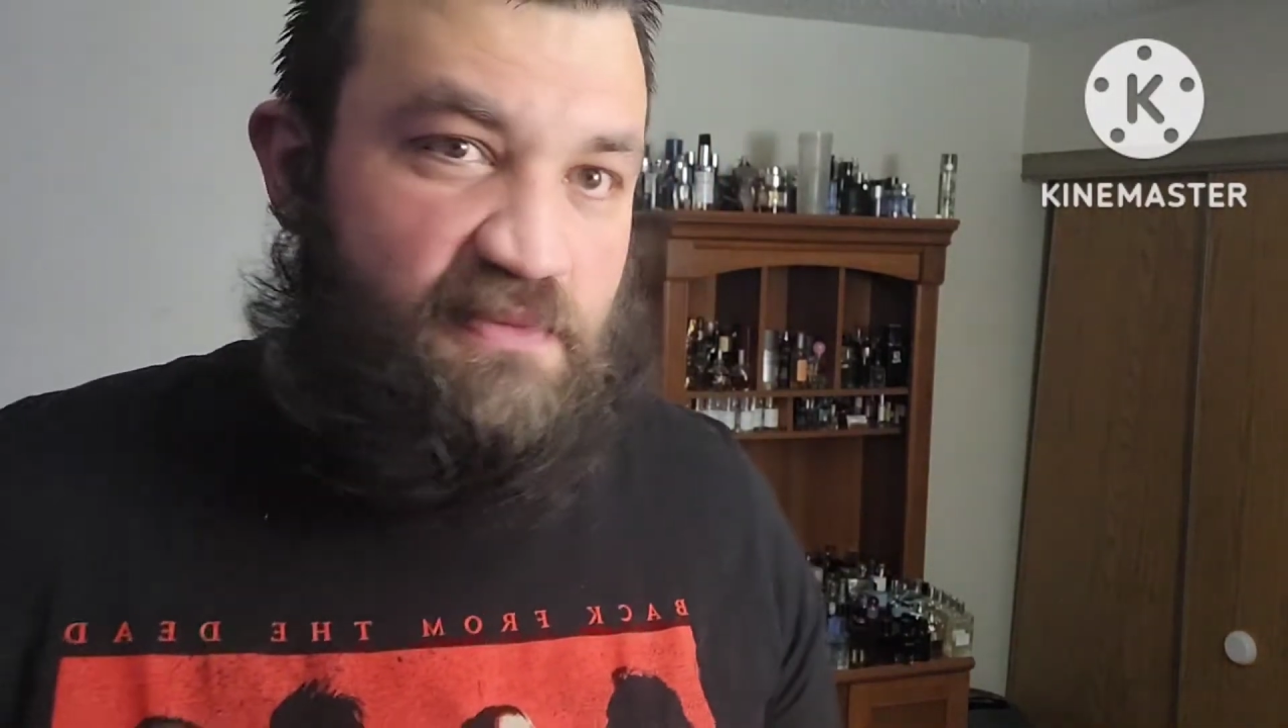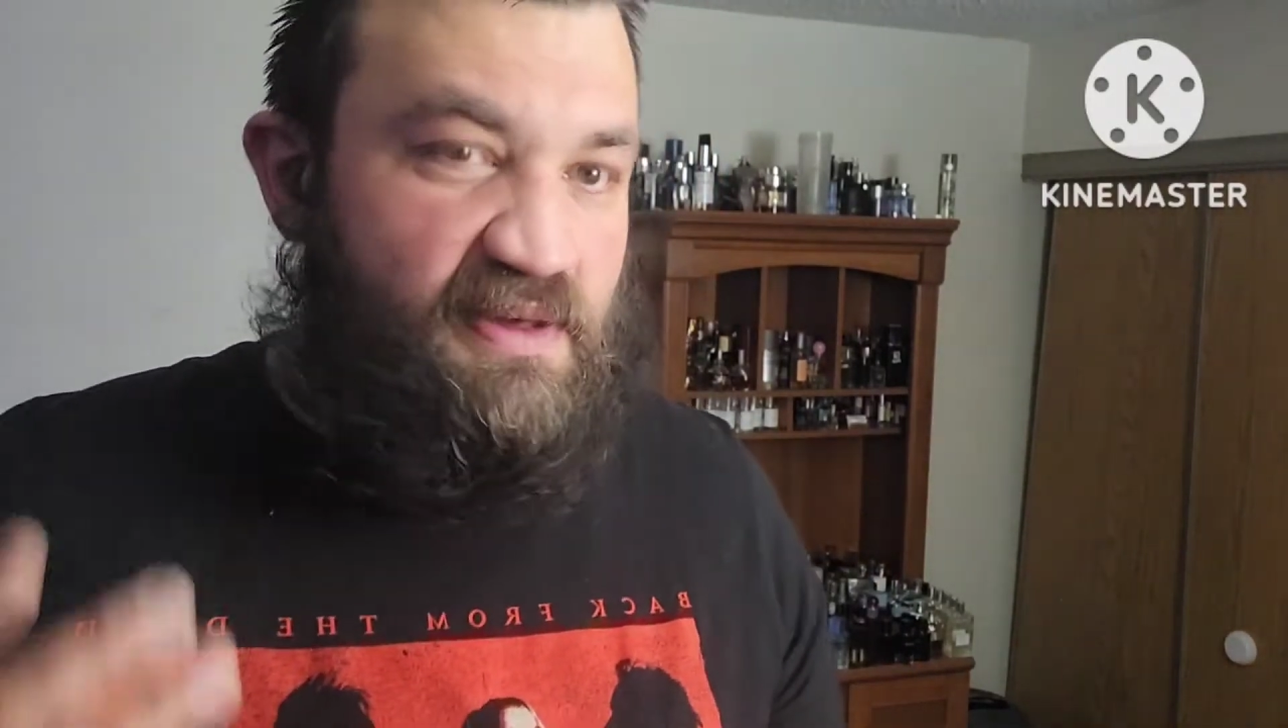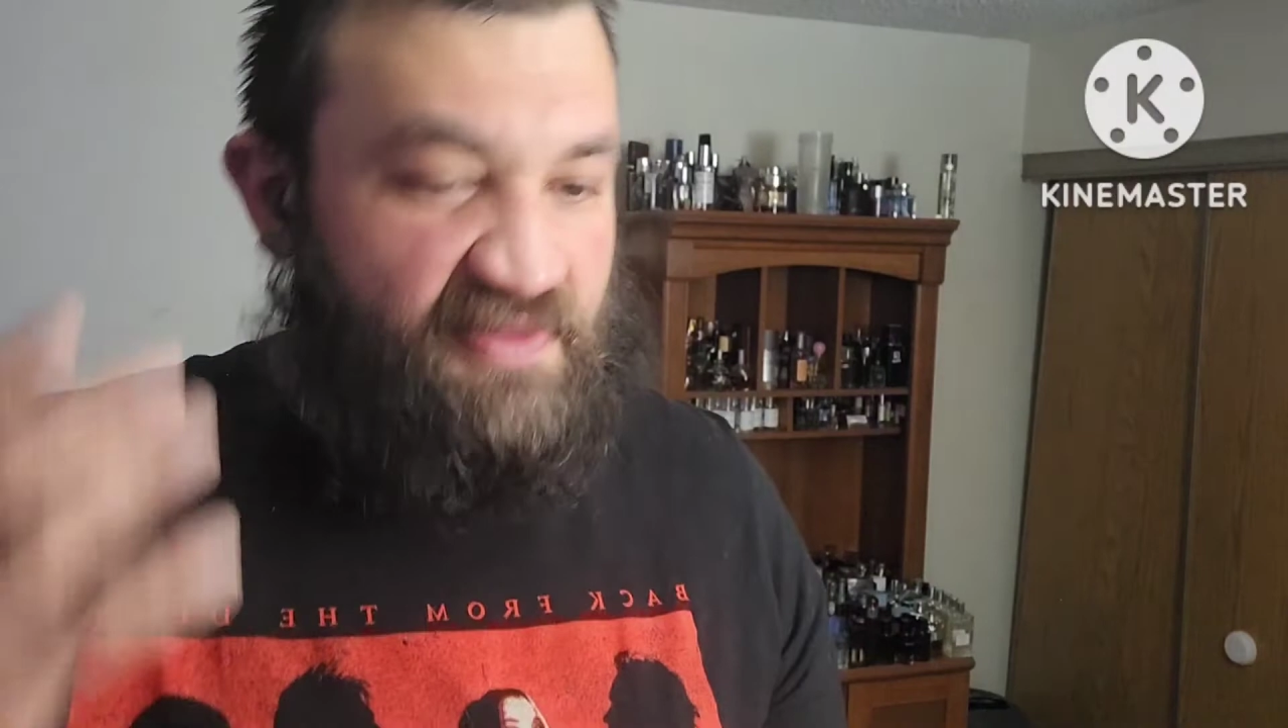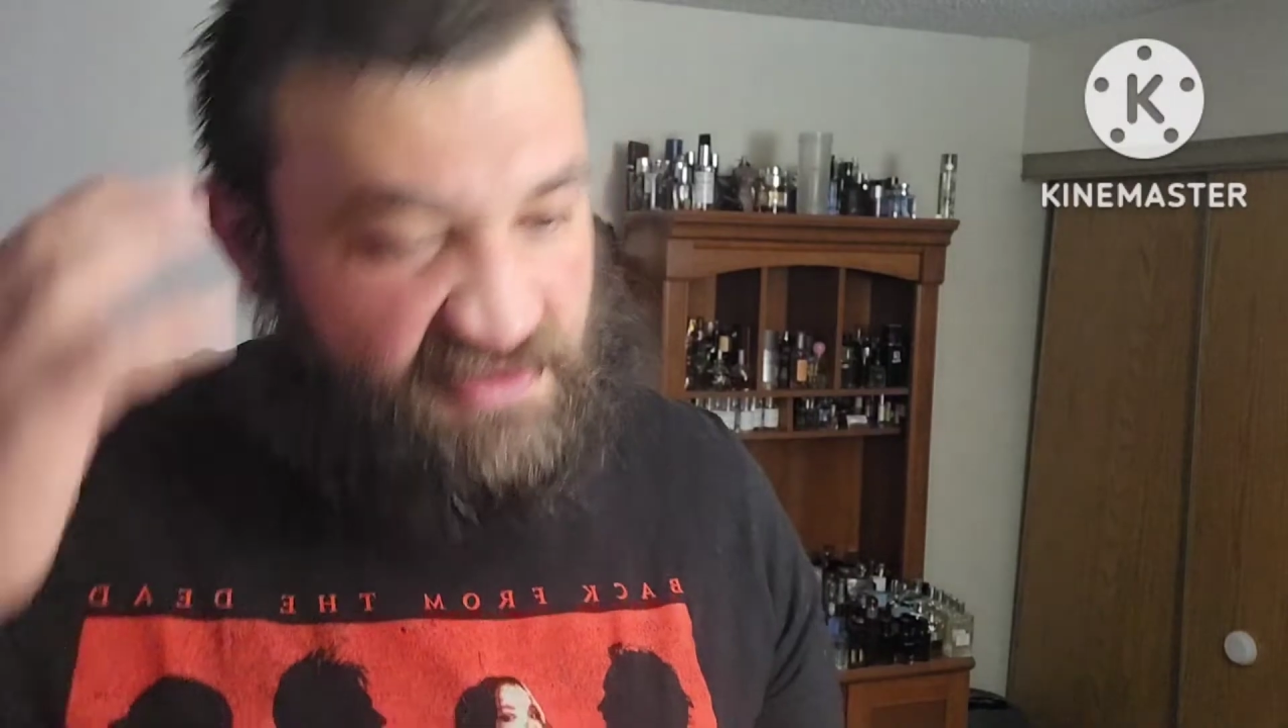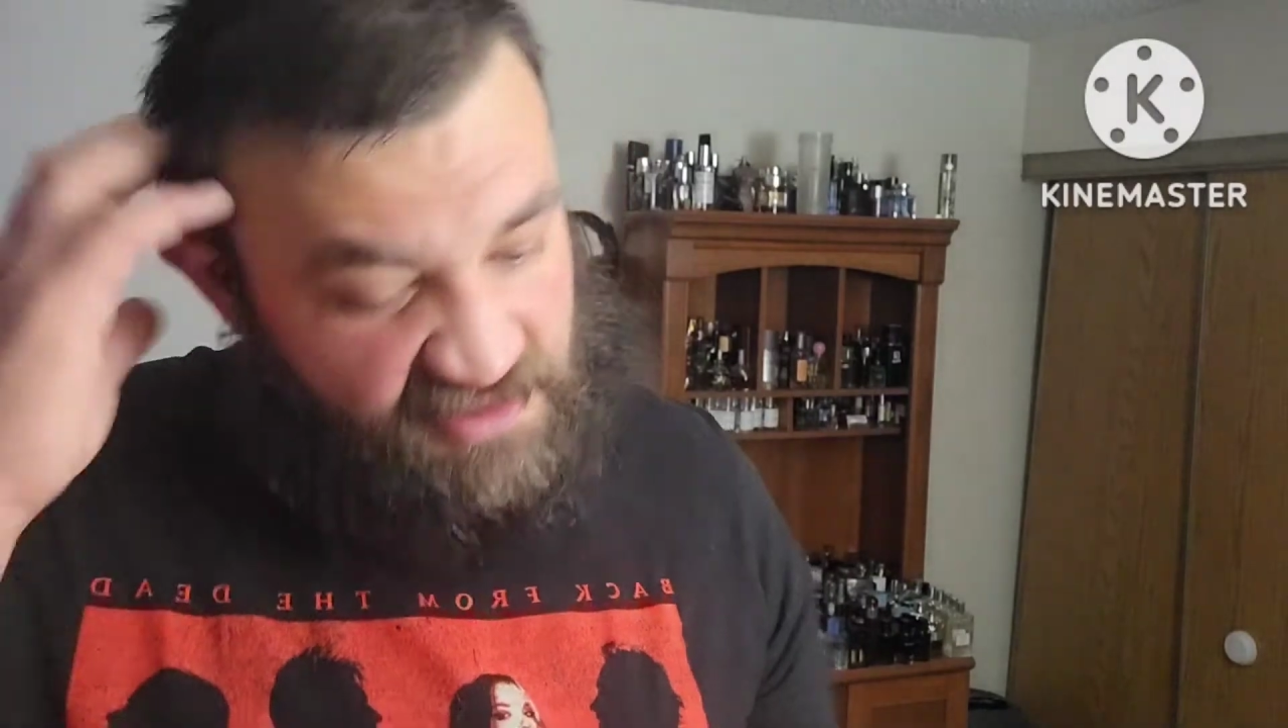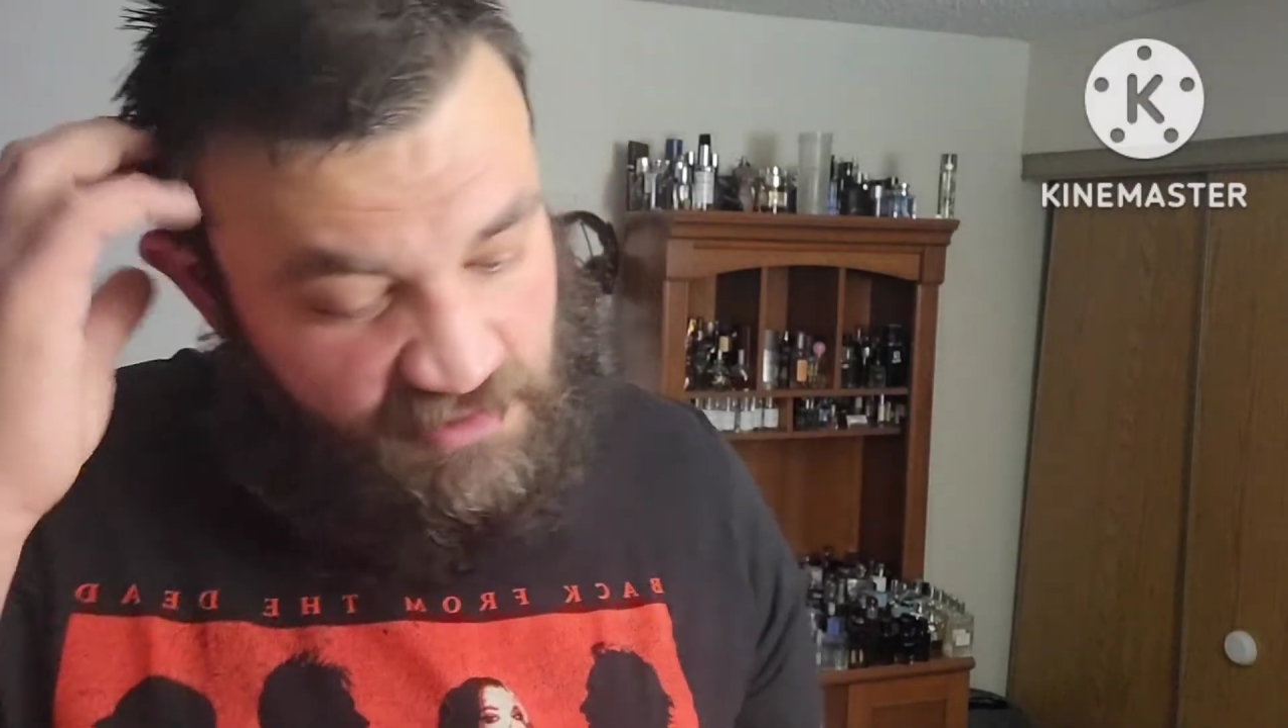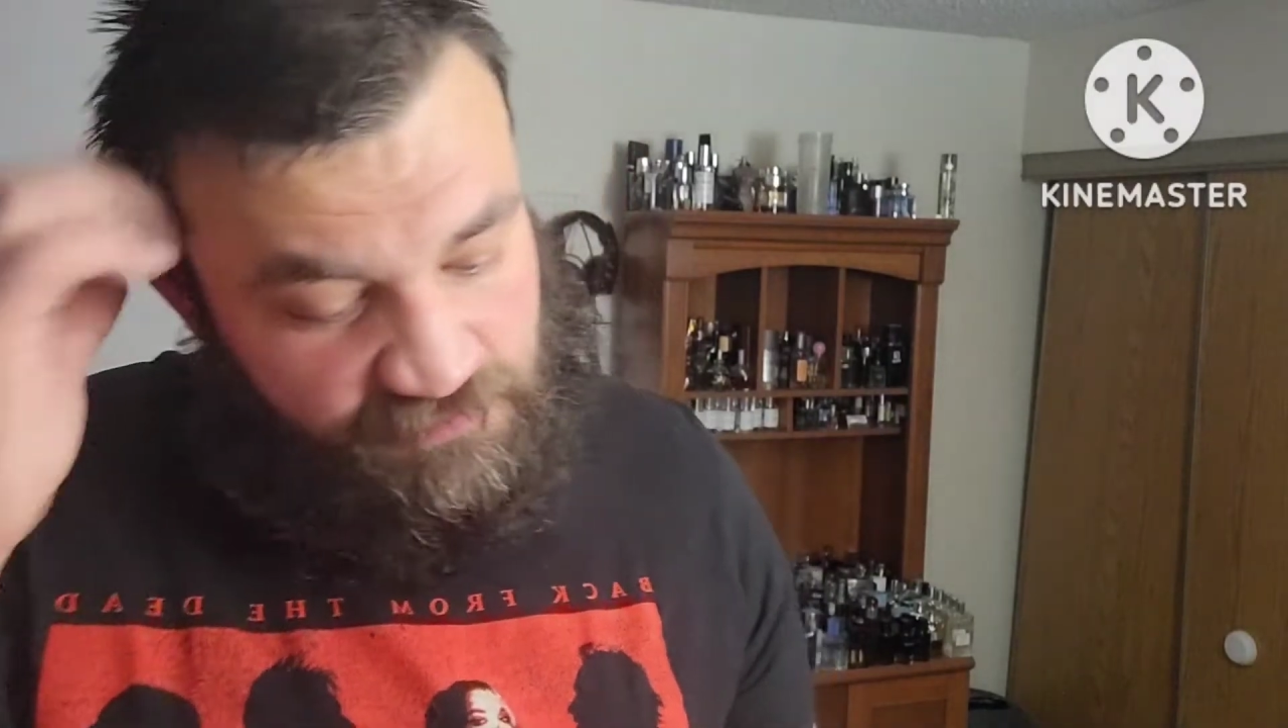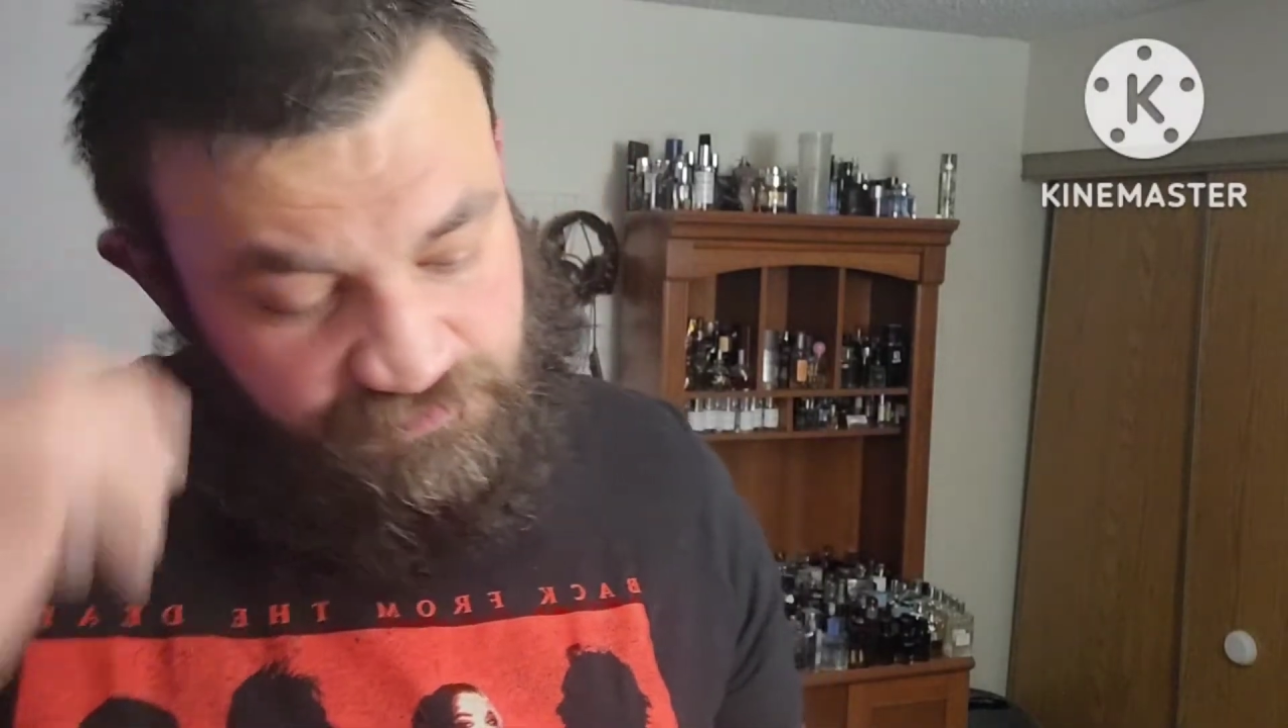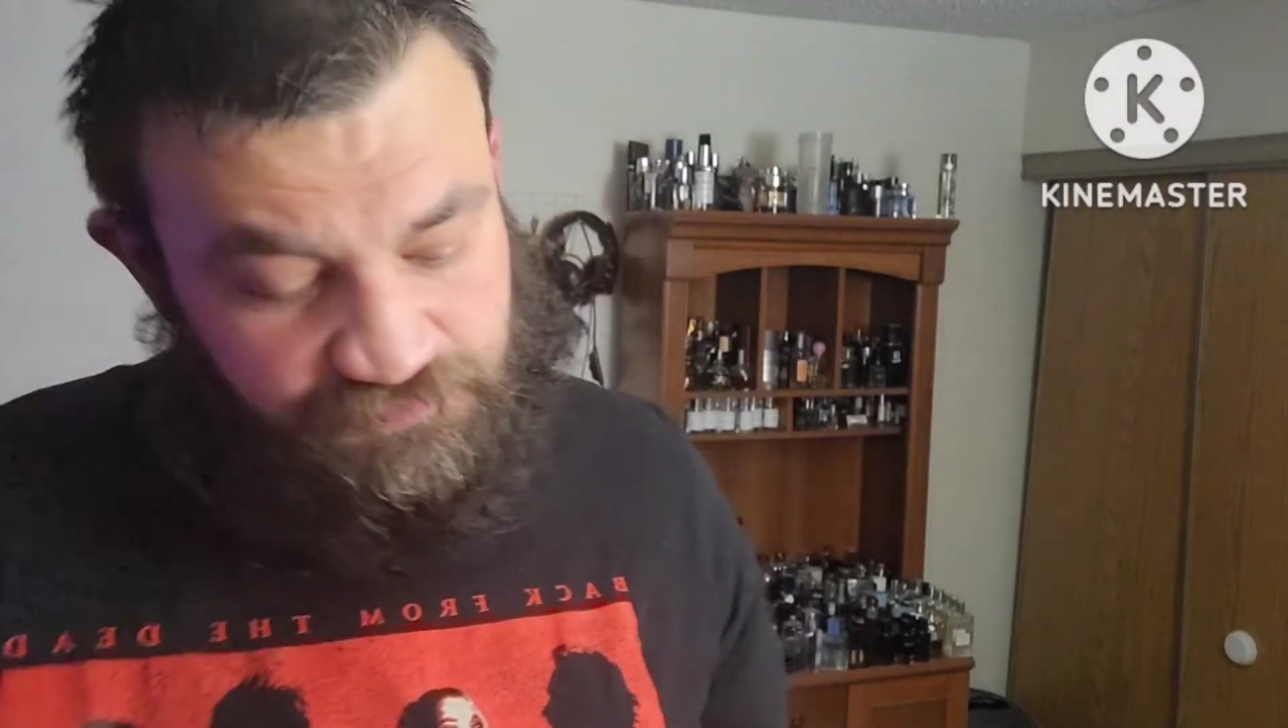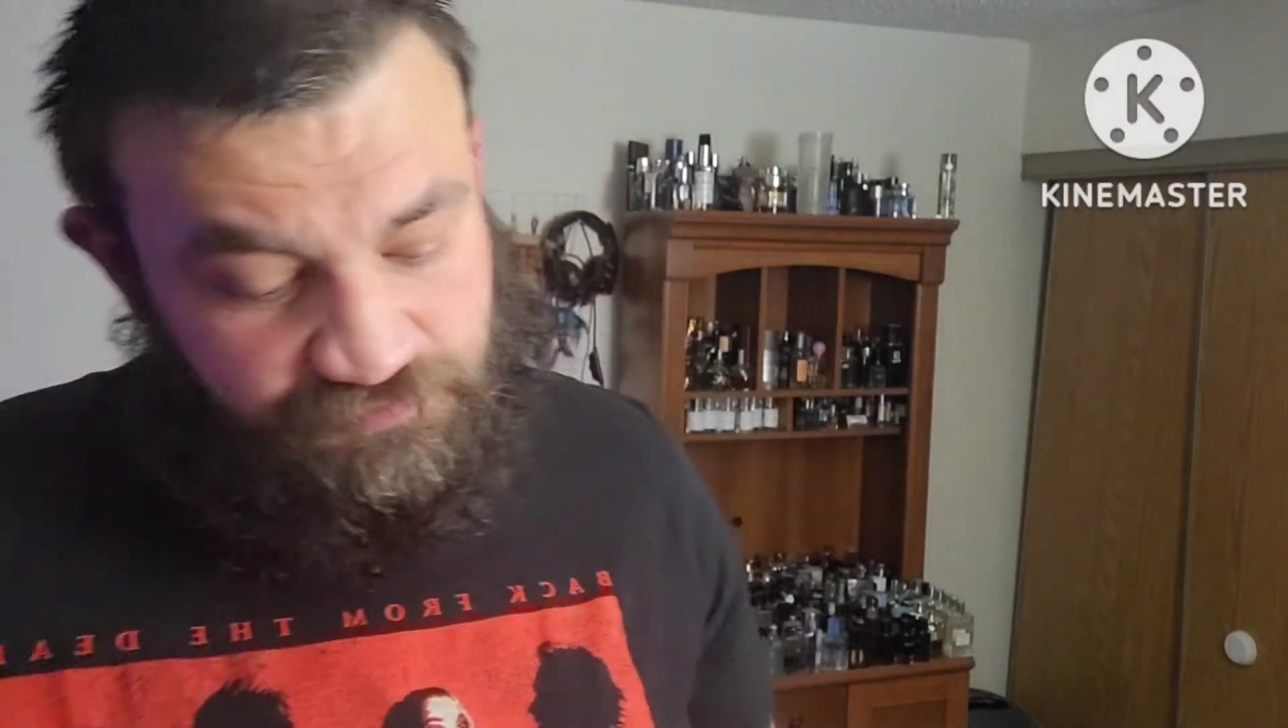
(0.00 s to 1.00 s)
about this, though?